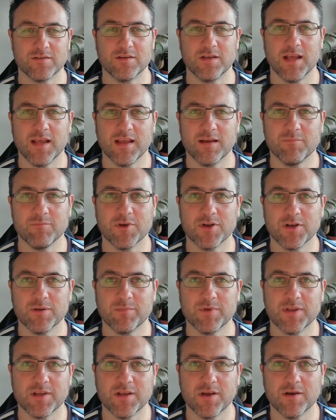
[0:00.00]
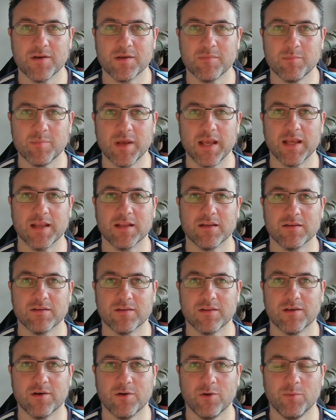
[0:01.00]
Today I'm going to be going back
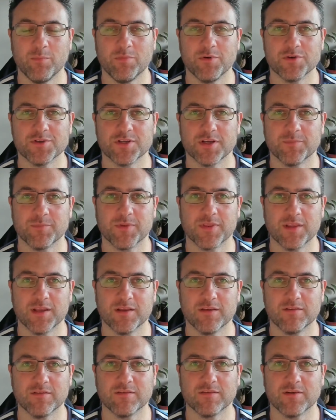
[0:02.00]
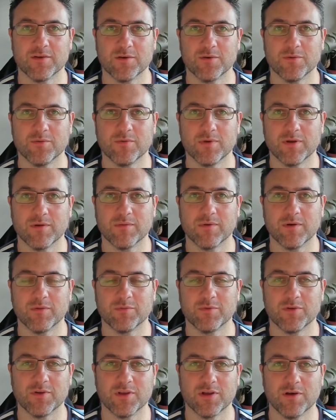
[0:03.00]
into the whole push-up things. So I
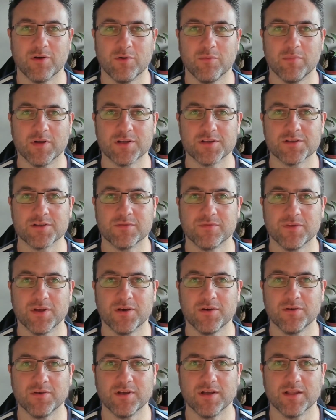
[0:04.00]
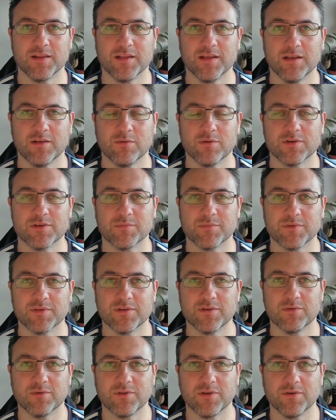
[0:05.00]
was doing a whole bunch of yoga and that, which I'm
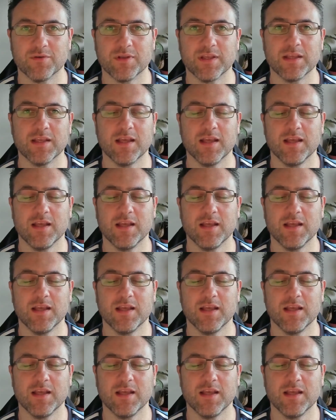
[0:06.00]
still doing.